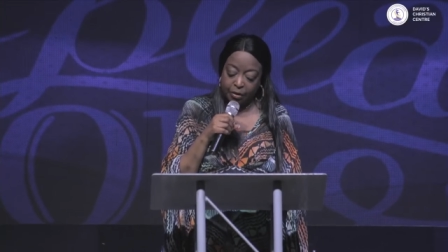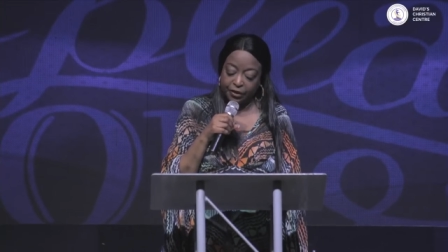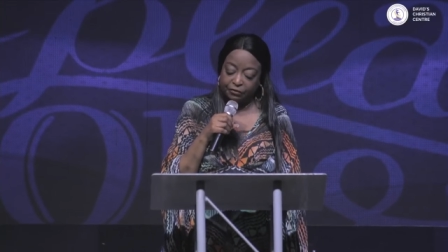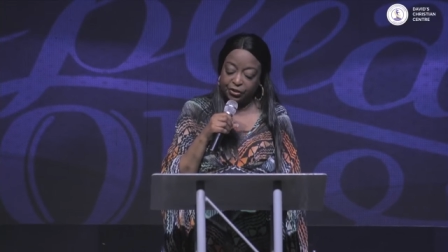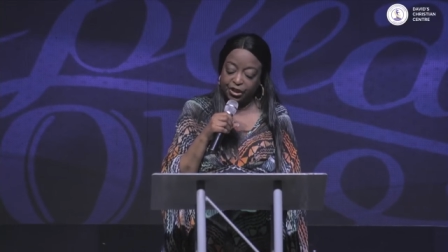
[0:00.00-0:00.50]

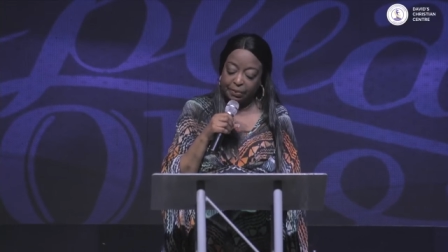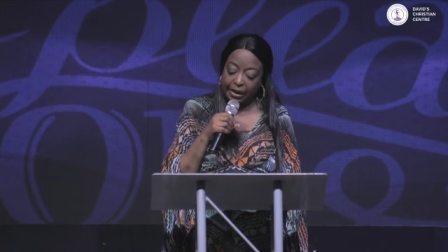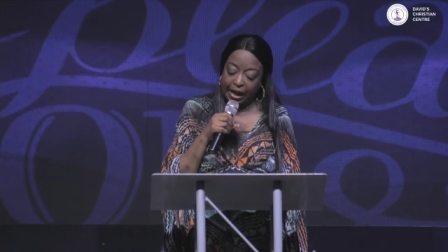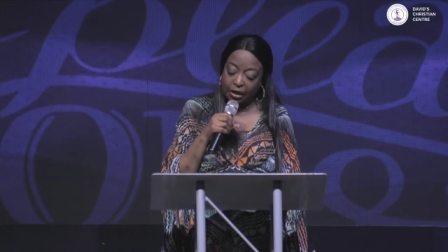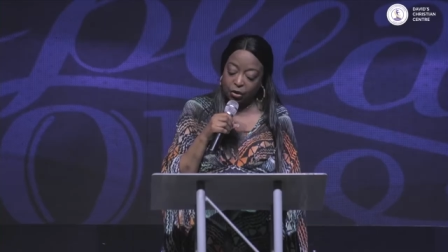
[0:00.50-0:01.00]
But the
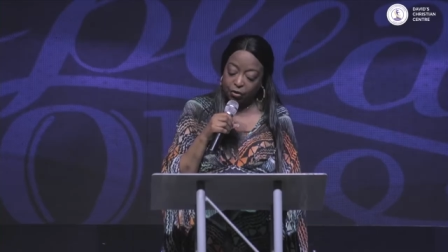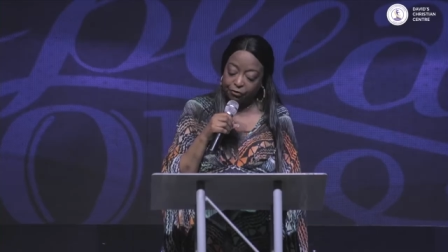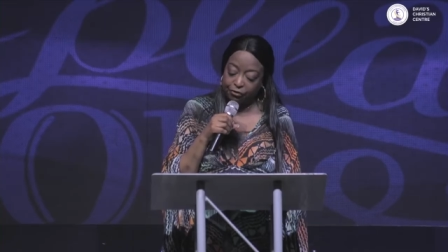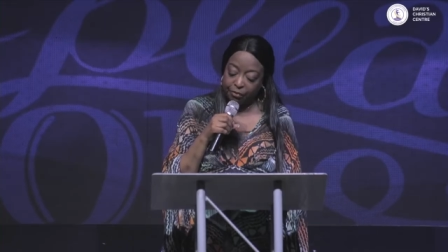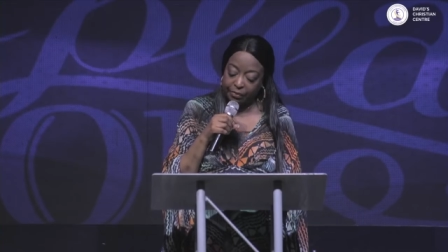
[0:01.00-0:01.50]
fishermen had
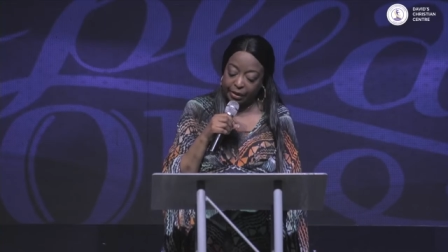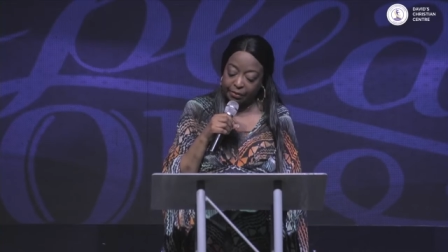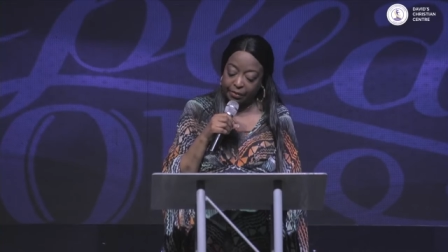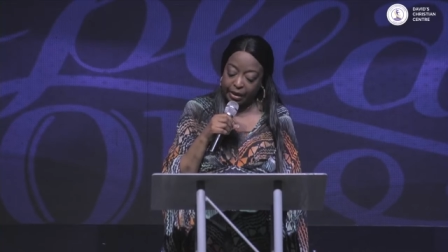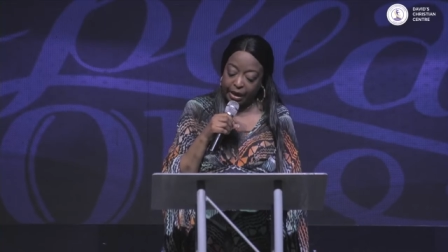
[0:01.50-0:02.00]
gone from
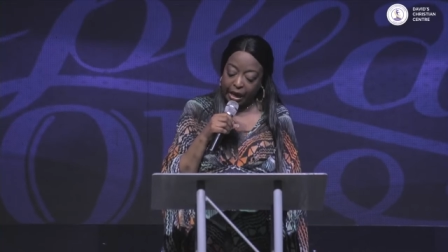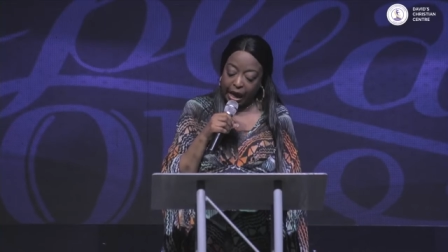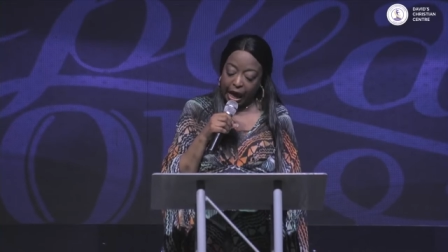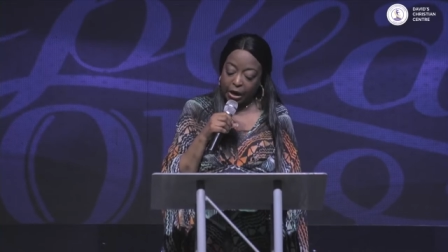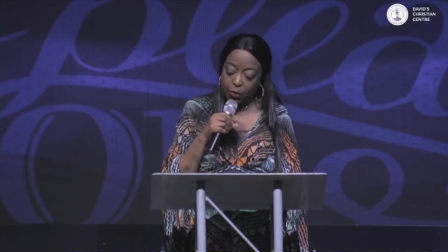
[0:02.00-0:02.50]
them
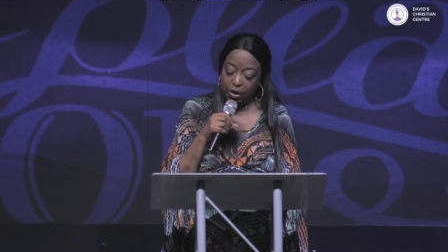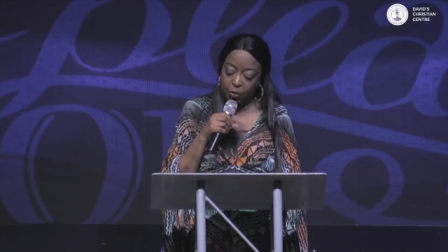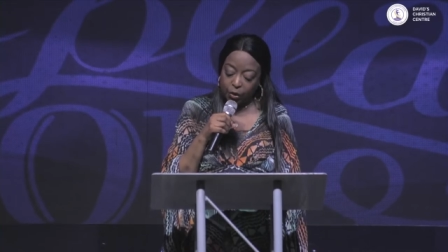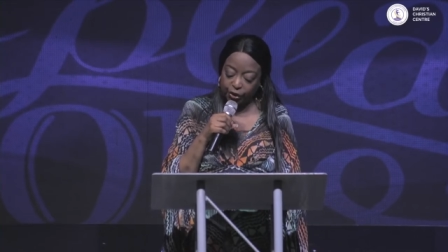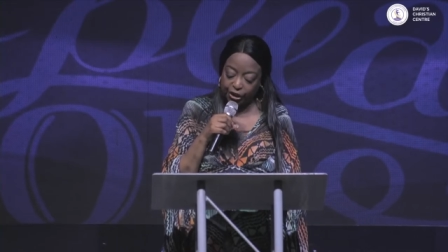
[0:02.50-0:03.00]
and
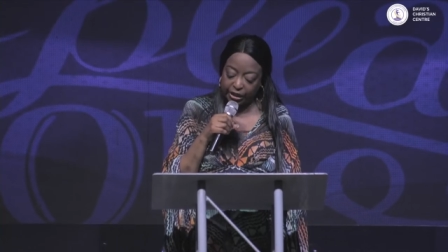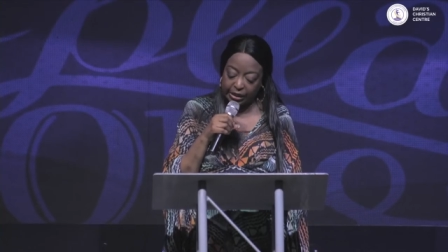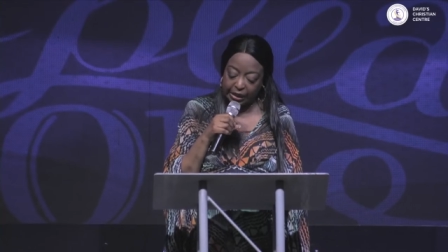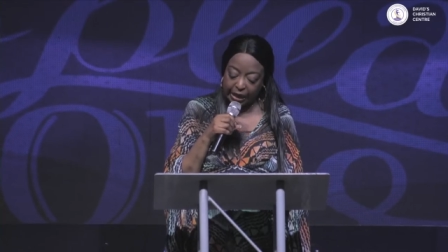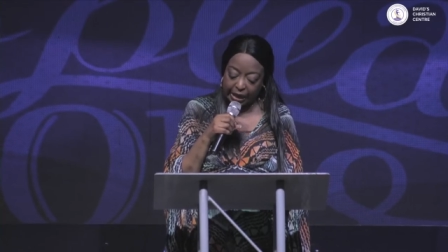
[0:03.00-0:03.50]
were
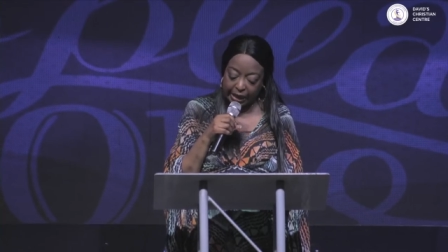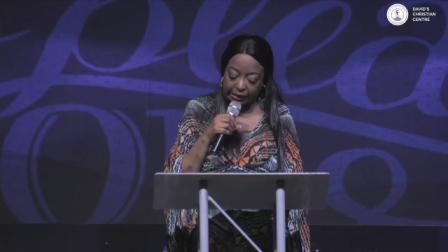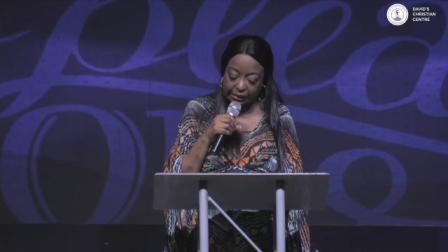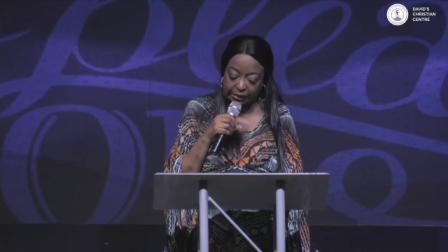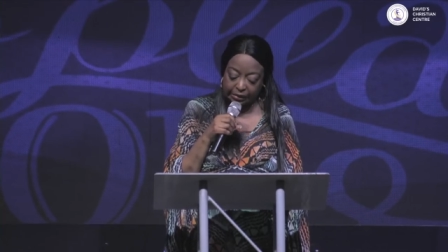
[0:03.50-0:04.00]
washing their
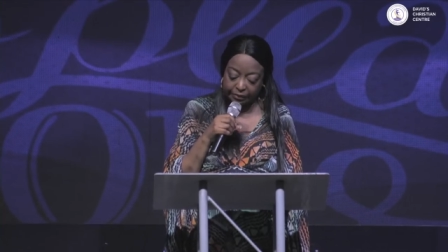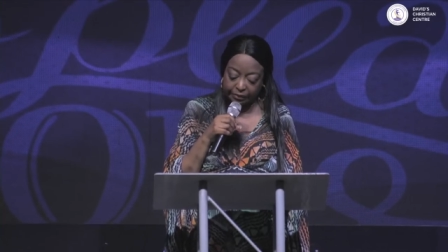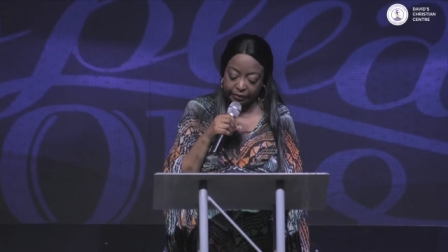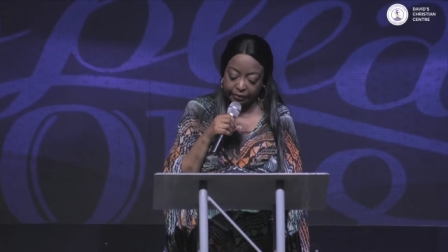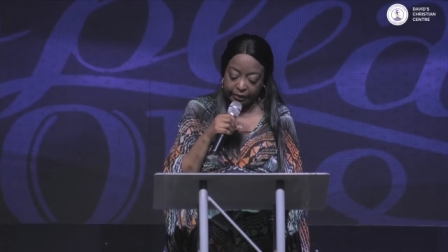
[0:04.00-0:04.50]

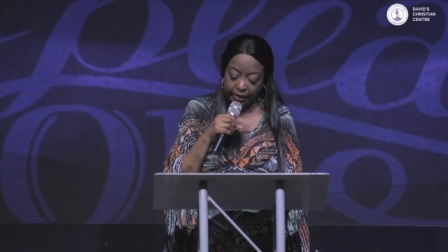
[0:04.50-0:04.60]
nets.